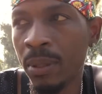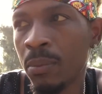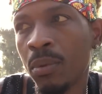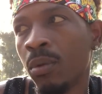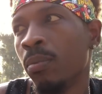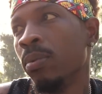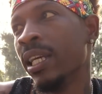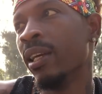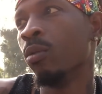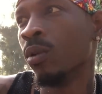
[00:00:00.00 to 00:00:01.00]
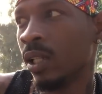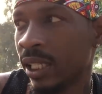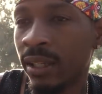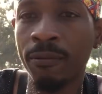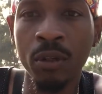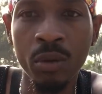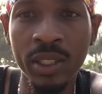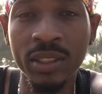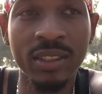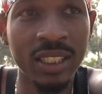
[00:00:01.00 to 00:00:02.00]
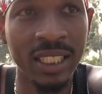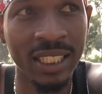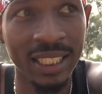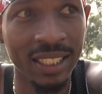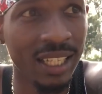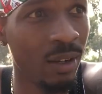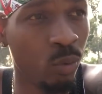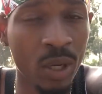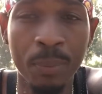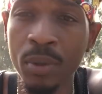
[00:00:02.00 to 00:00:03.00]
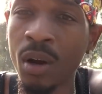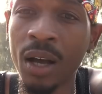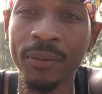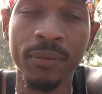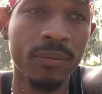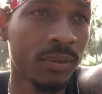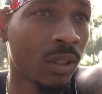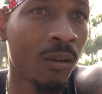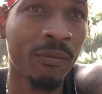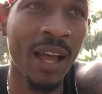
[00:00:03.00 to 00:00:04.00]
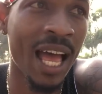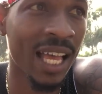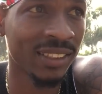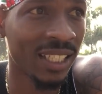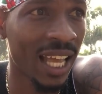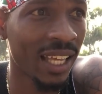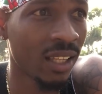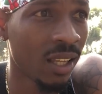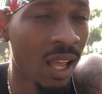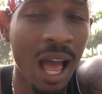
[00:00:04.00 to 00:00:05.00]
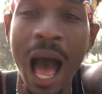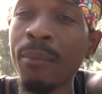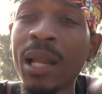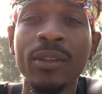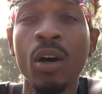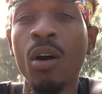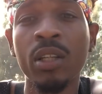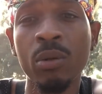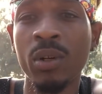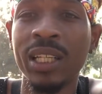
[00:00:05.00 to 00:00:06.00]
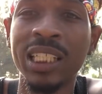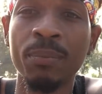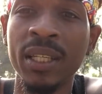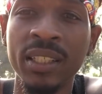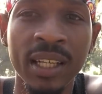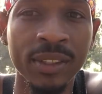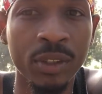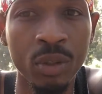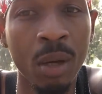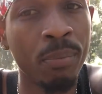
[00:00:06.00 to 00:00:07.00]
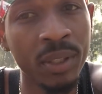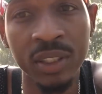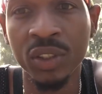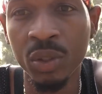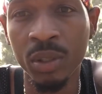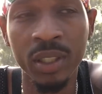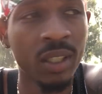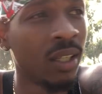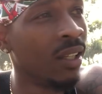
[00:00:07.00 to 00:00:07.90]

People get really influenced and rip you off so fast that I'm not the only one that's been done to, I'm pretty sure.